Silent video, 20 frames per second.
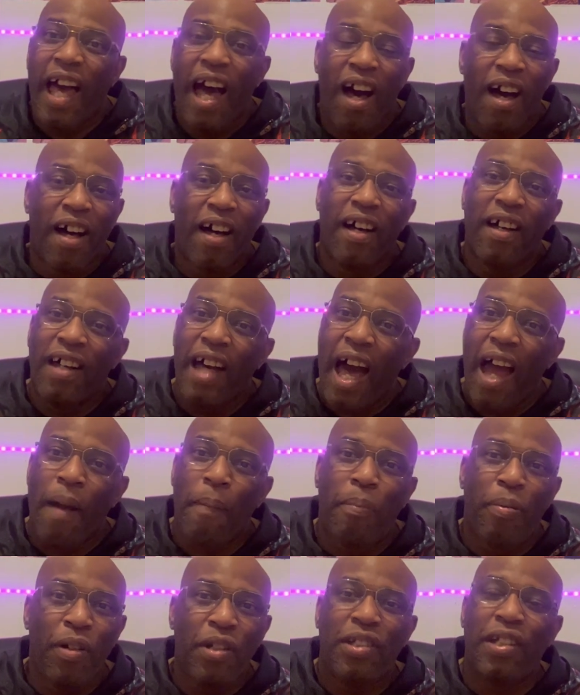Uh, I
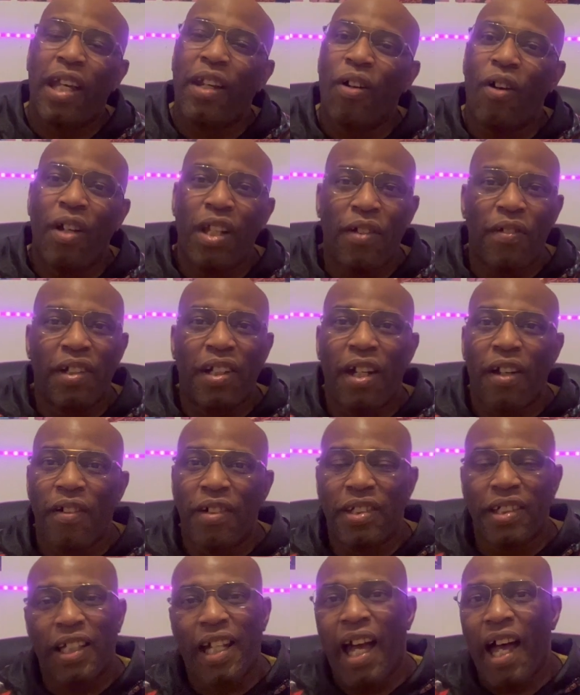appreciate all your
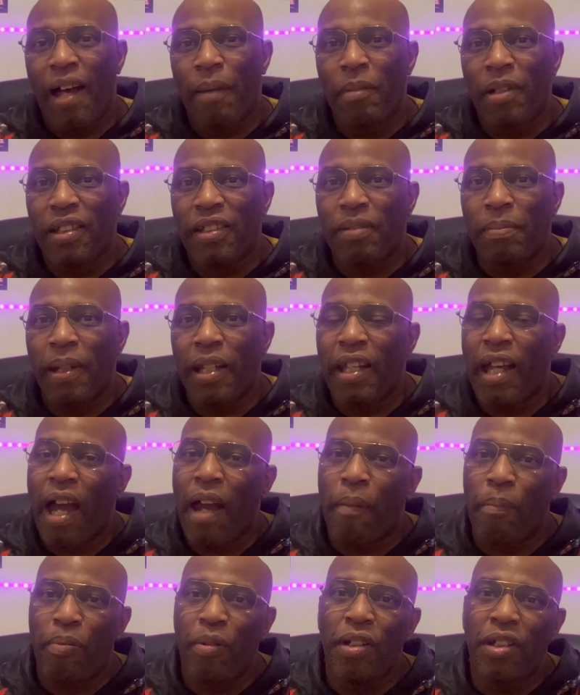encouraging comments, man. I
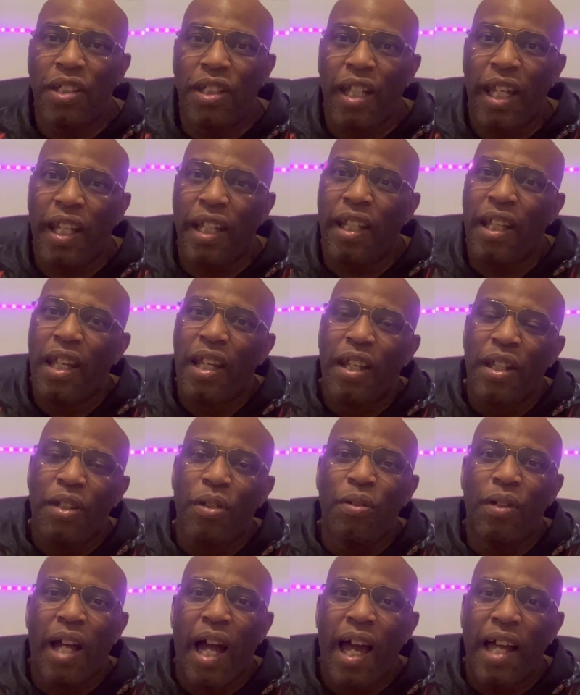appreciate
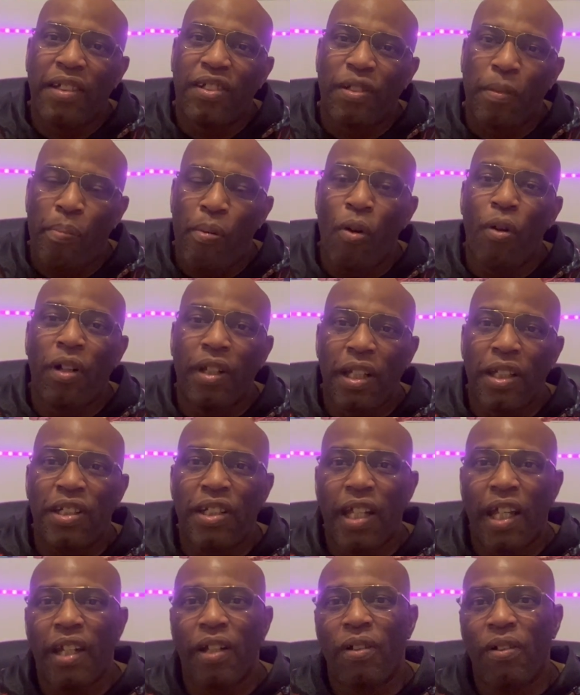you guys supporting the
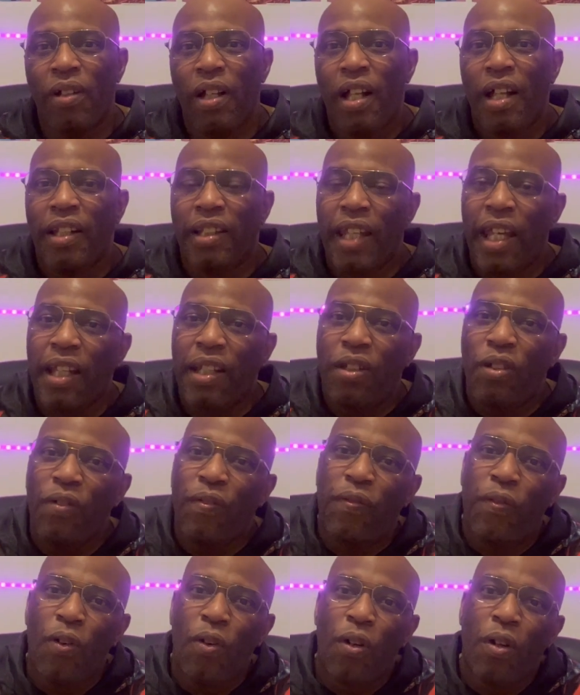channel. Thank you
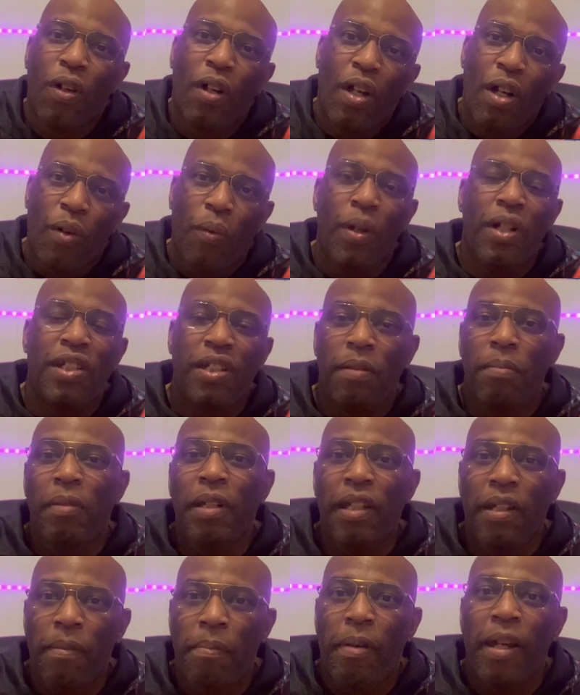for wishing
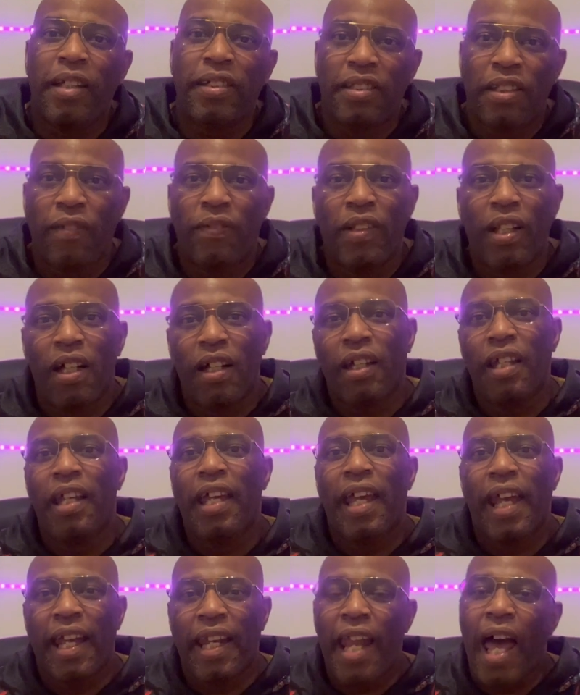me the best of luck,
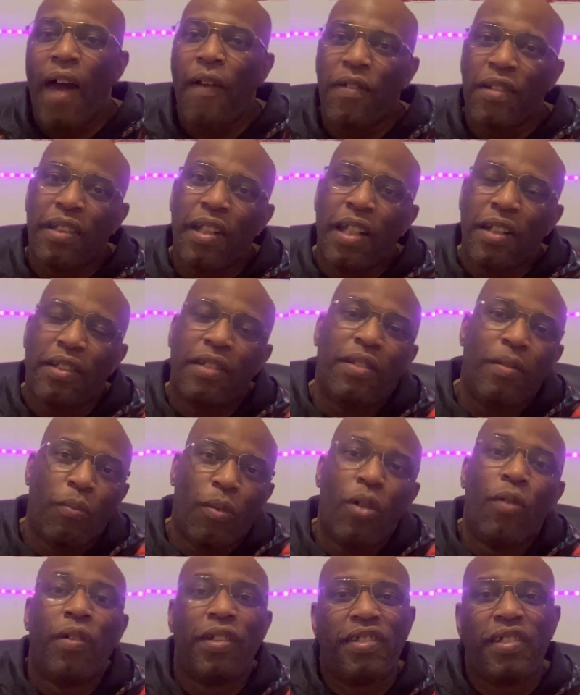and I and
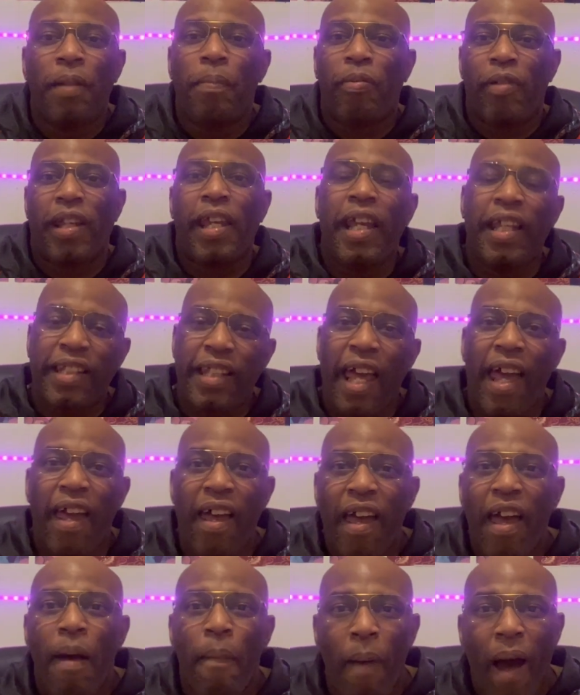will reciprocate that
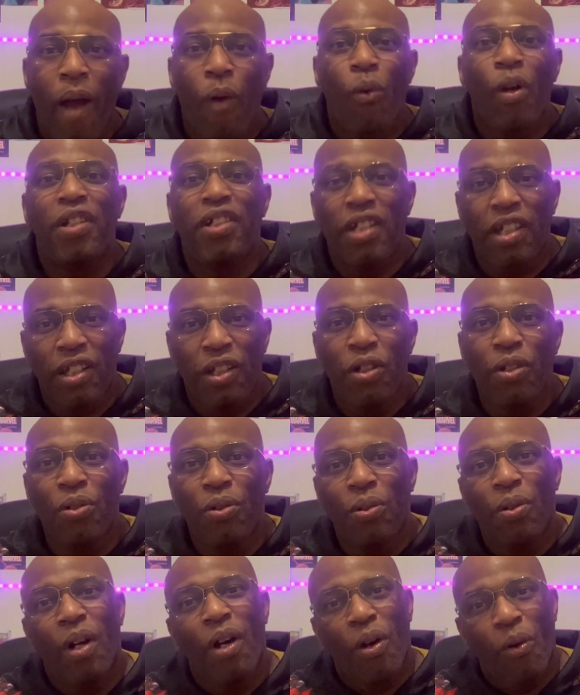by wishing
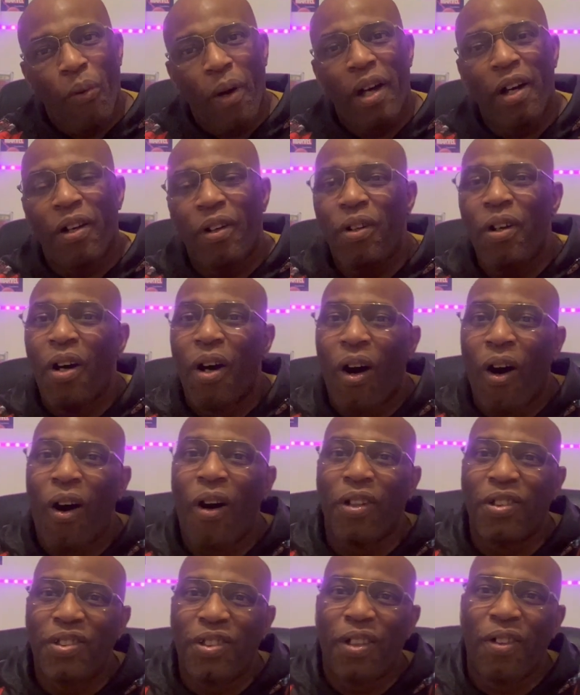you well
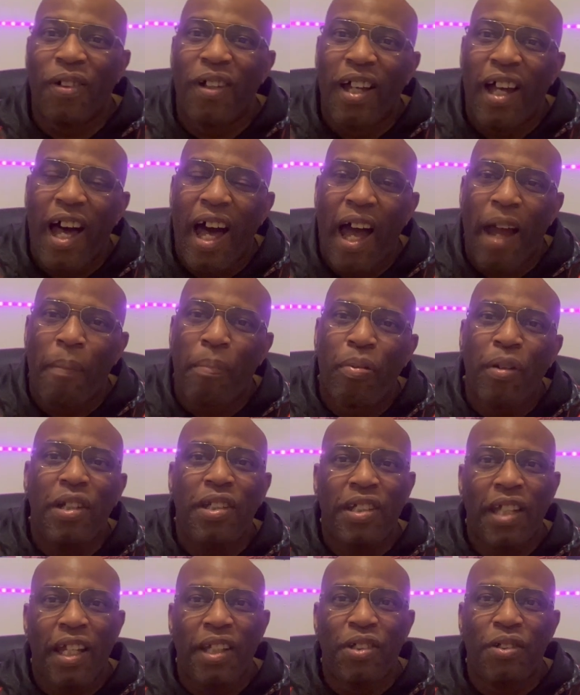also. I
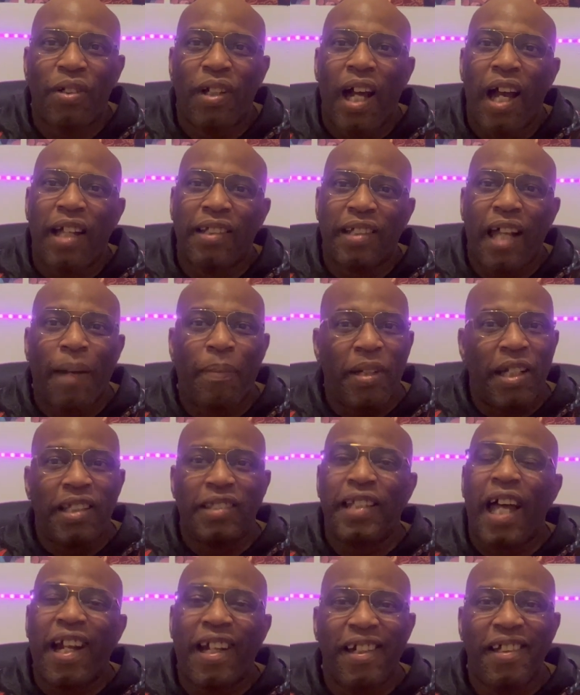appreciate you guys
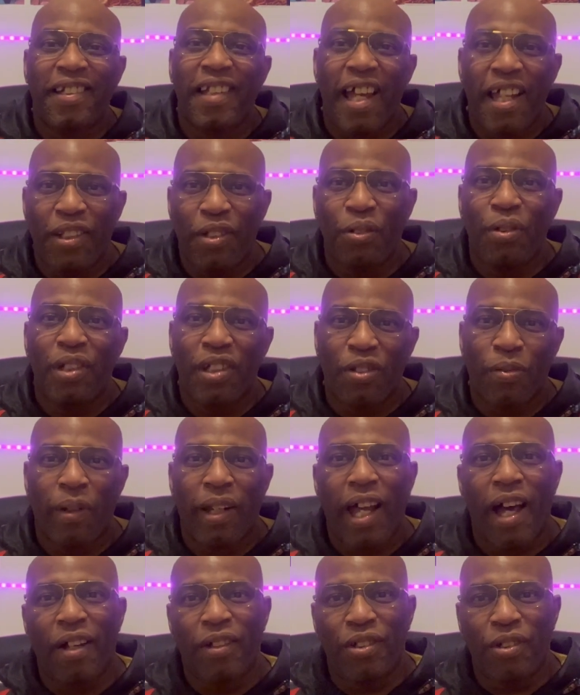because I could not do this
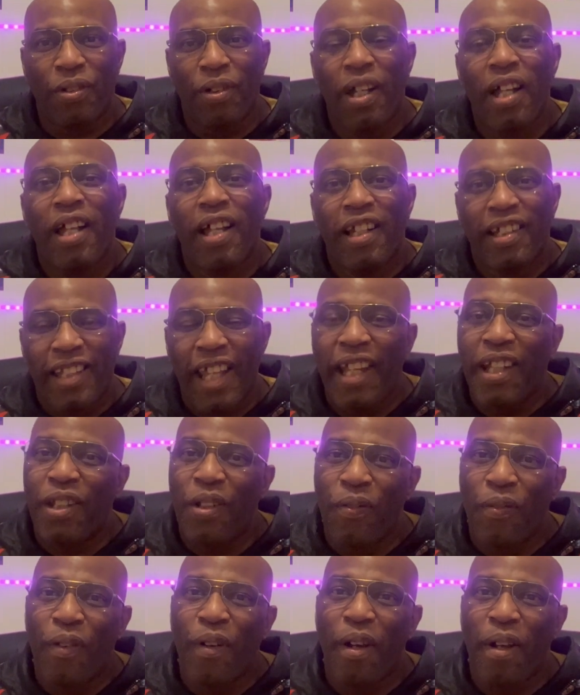without you. Thank
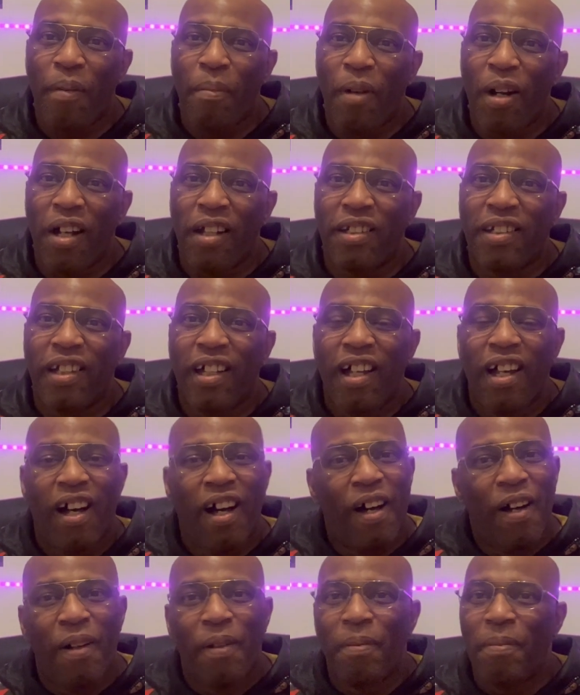you very much.
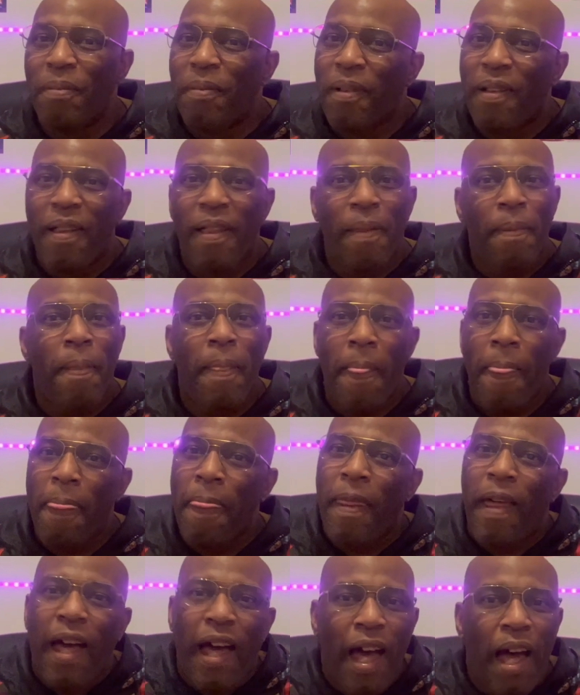Um,
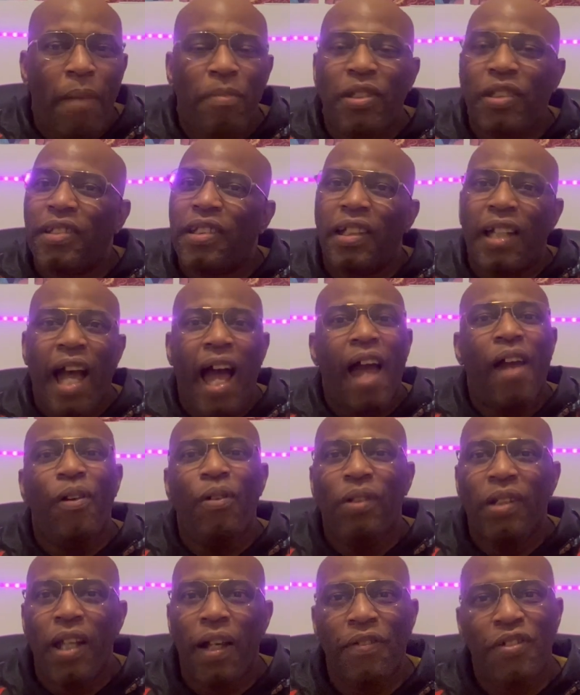I'm just a guy who
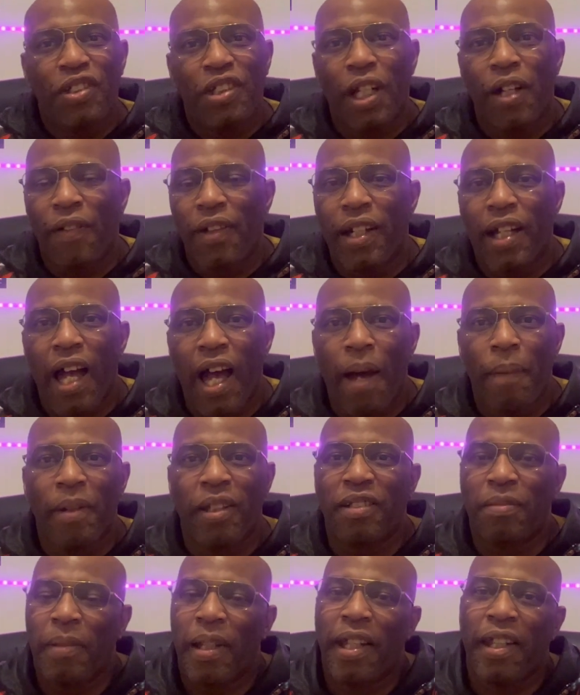loves sharing
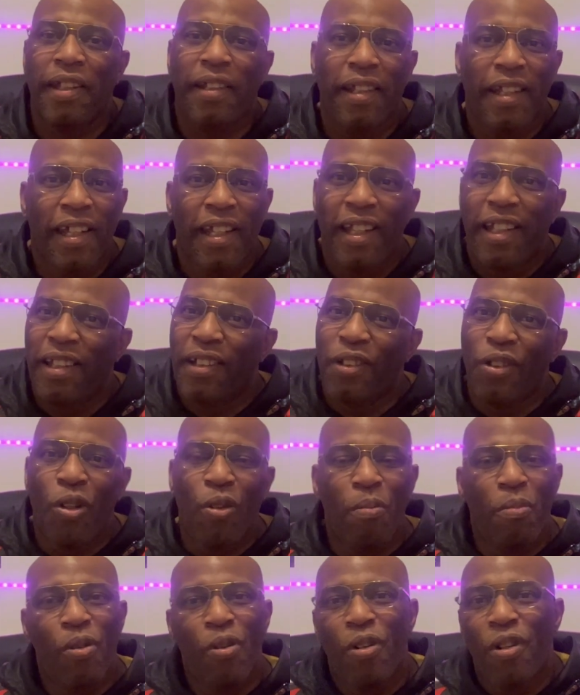comics, man. No
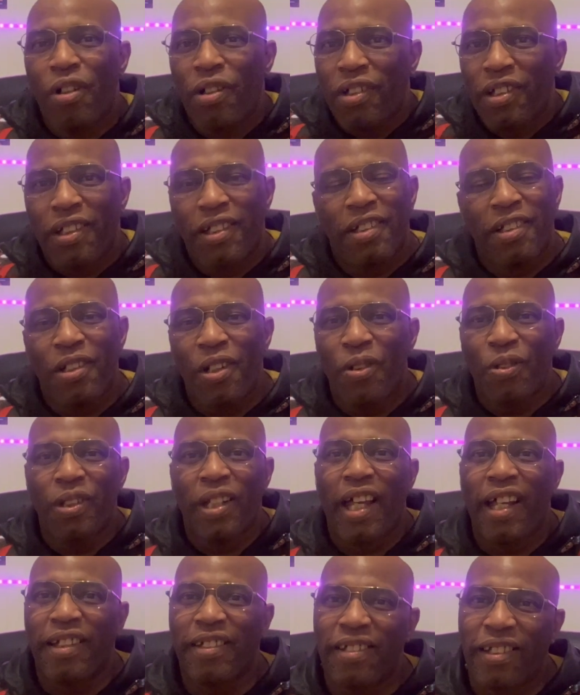more, no
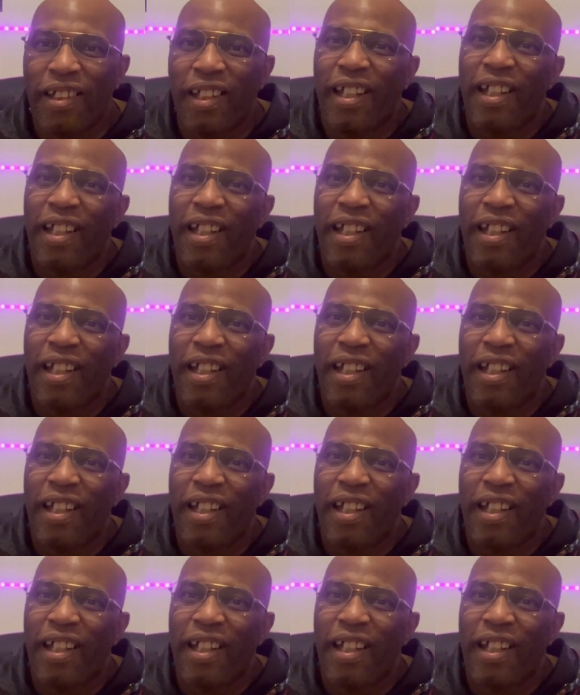less.